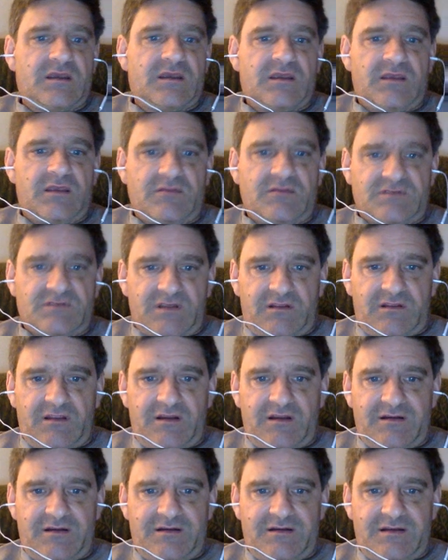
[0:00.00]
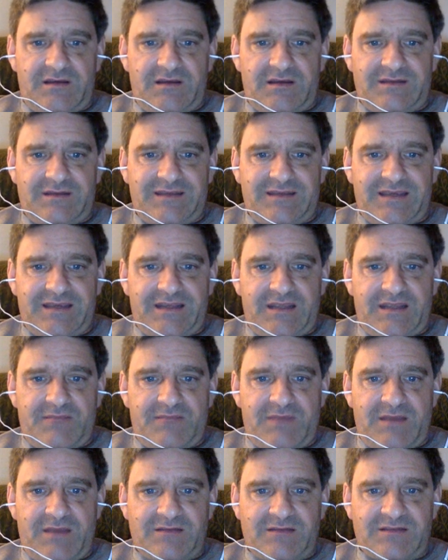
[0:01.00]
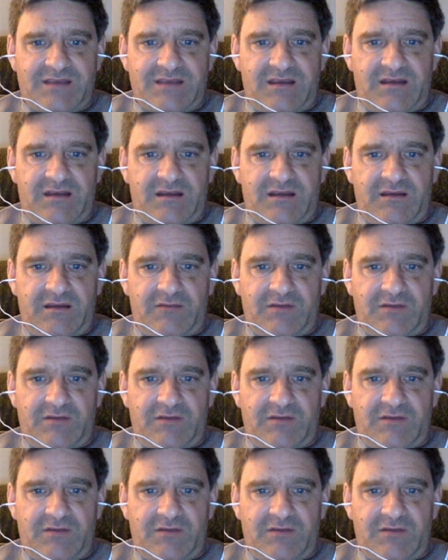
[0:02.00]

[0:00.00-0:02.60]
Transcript: He was declared dead at Mount Sinai West